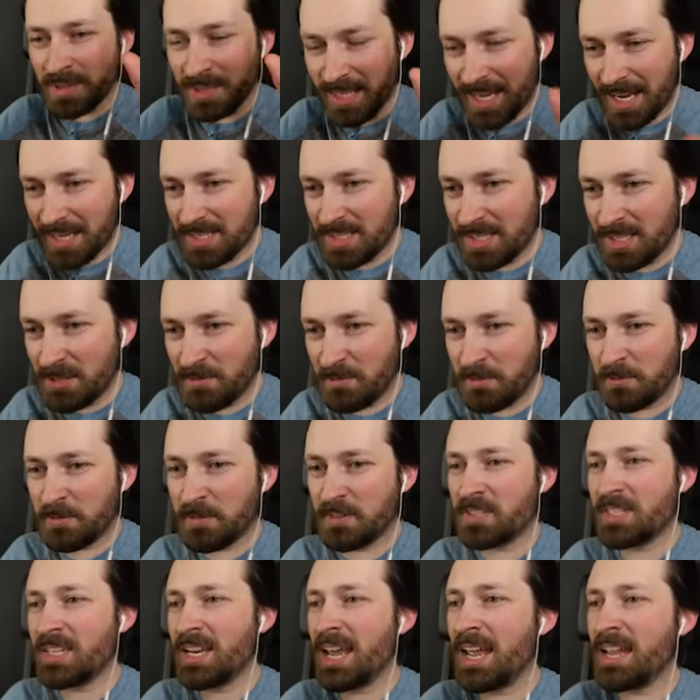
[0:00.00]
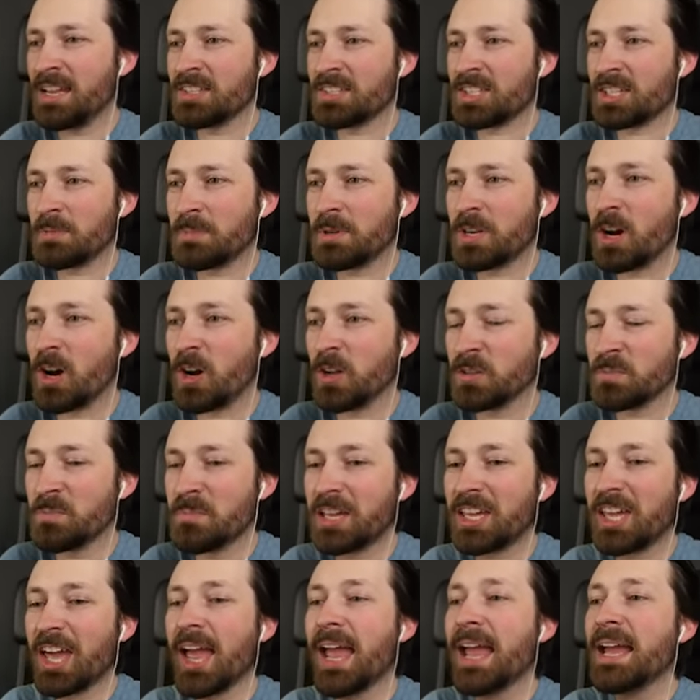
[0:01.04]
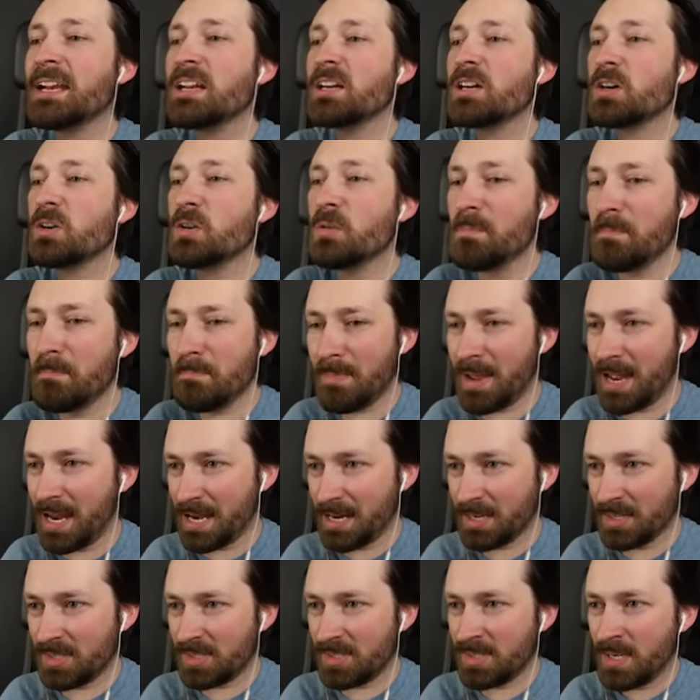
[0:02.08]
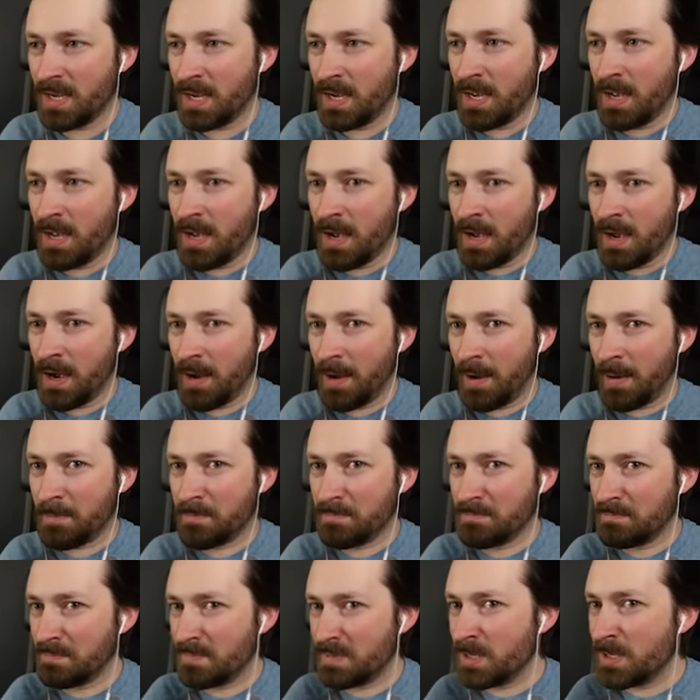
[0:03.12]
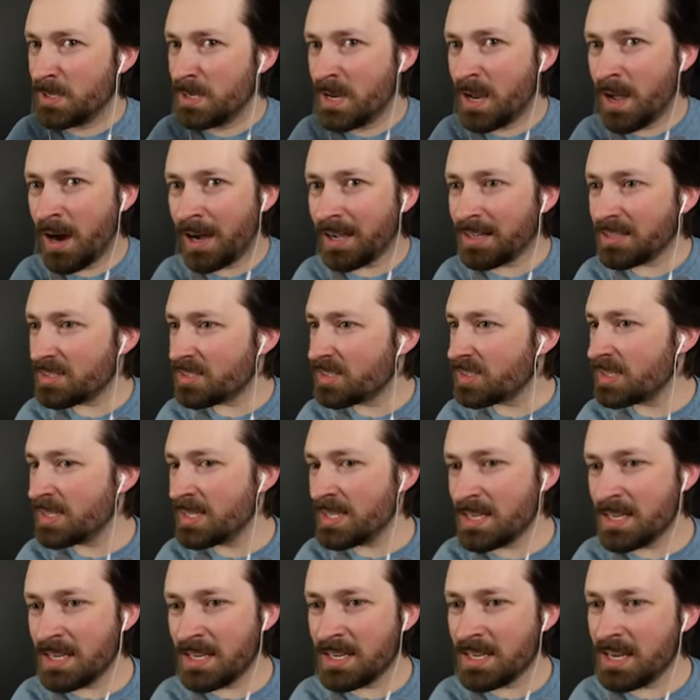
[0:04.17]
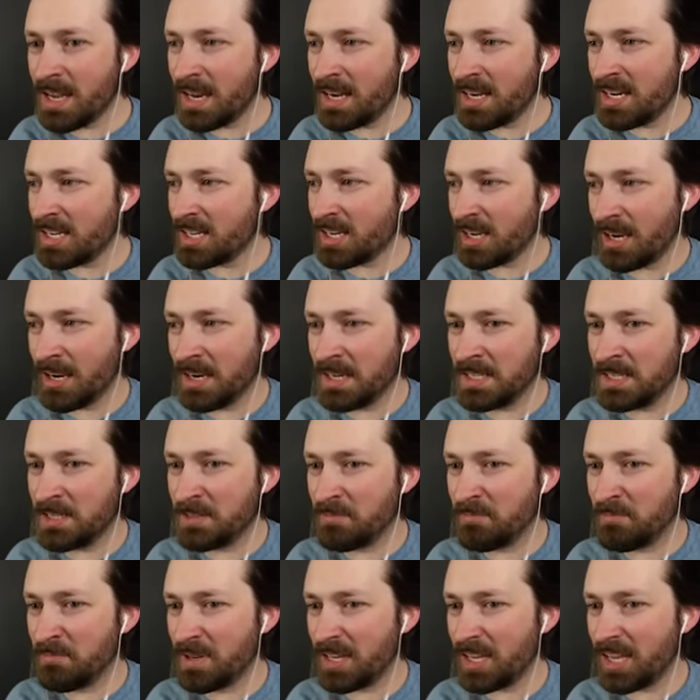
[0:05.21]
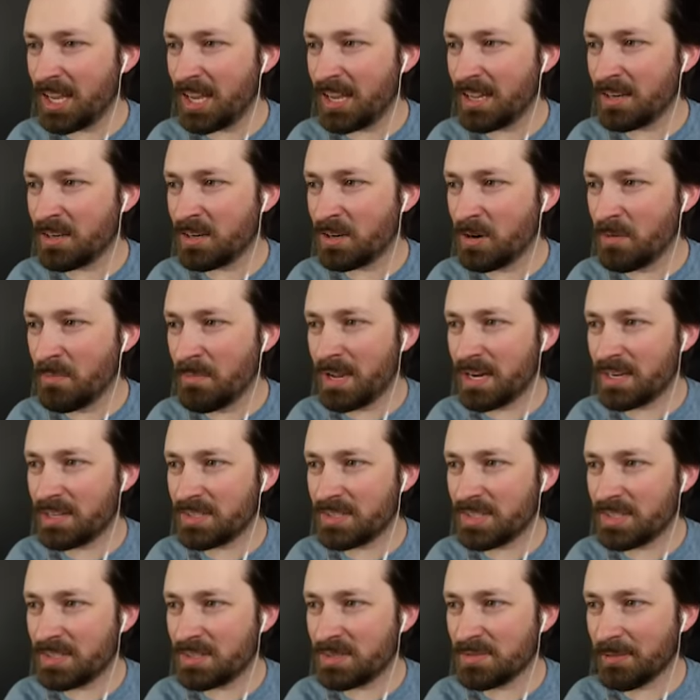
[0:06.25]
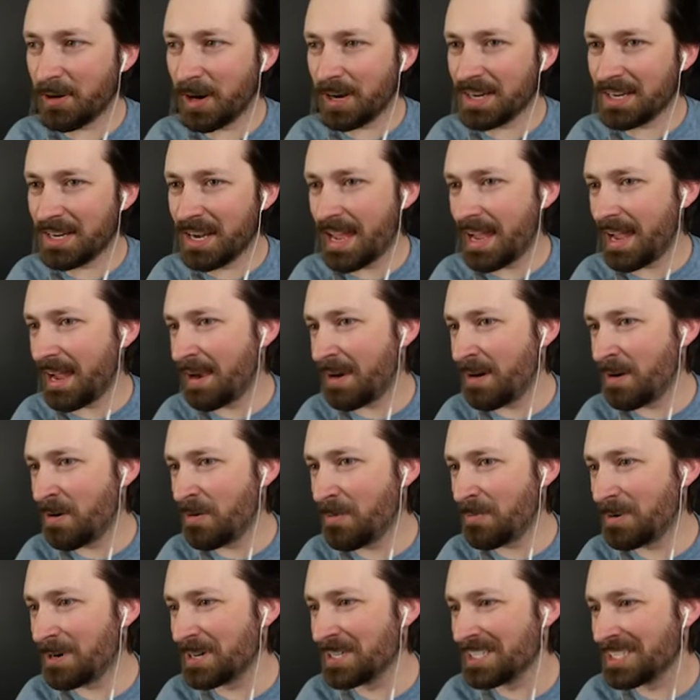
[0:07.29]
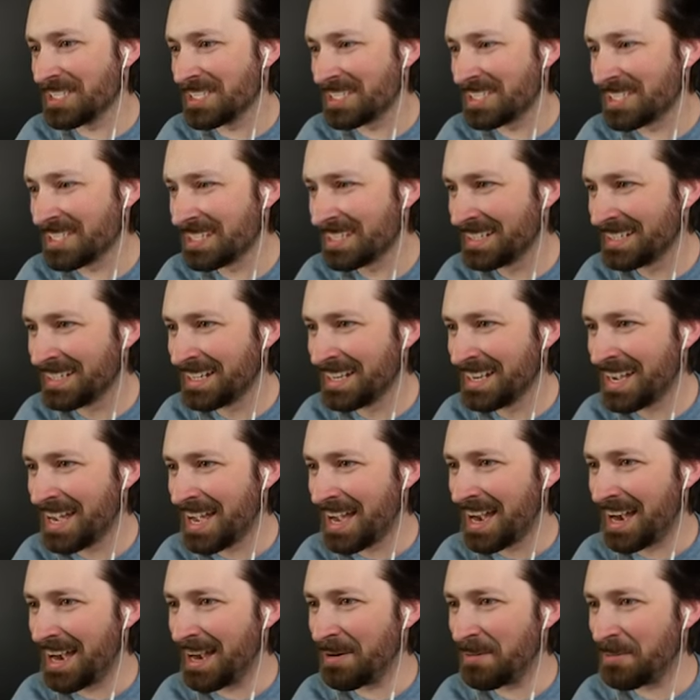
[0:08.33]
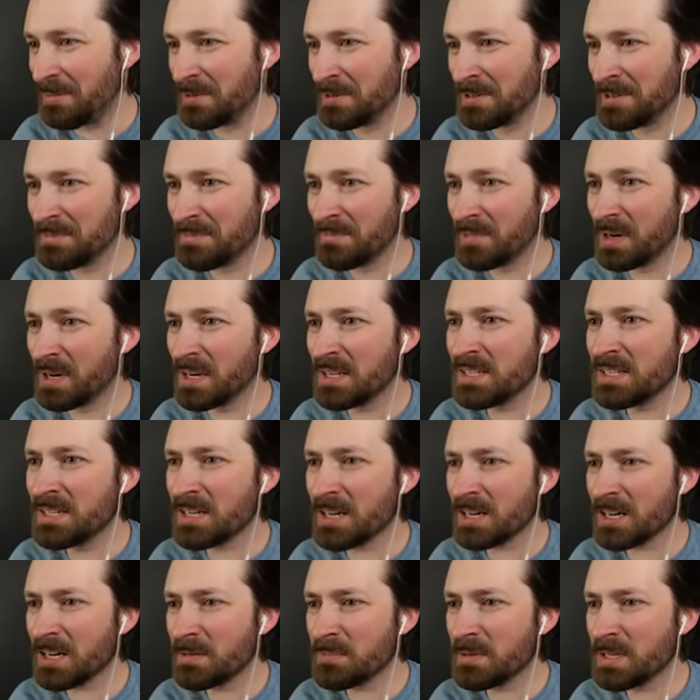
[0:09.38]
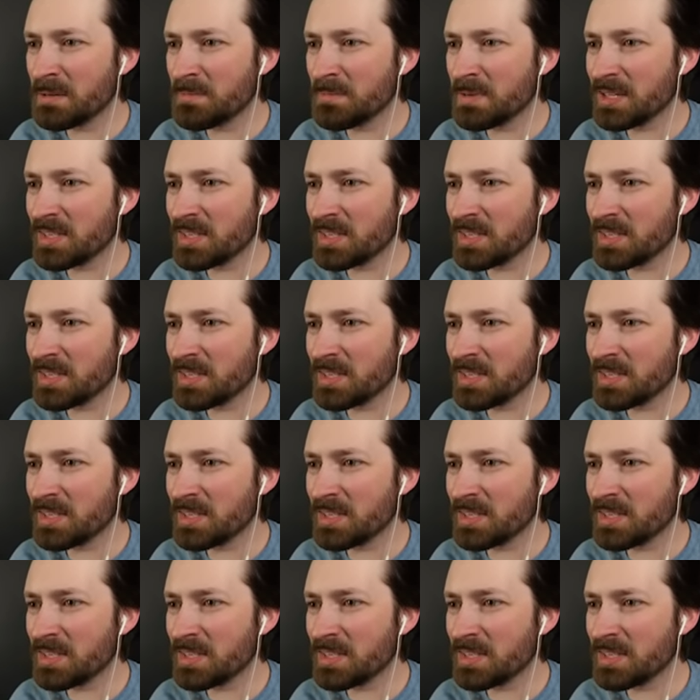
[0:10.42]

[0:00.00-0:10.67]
the last level for today is gonna be called Mechanical Menace. I'm not seeing any kind of mechanical menaces right now, but I wouldn't mind arming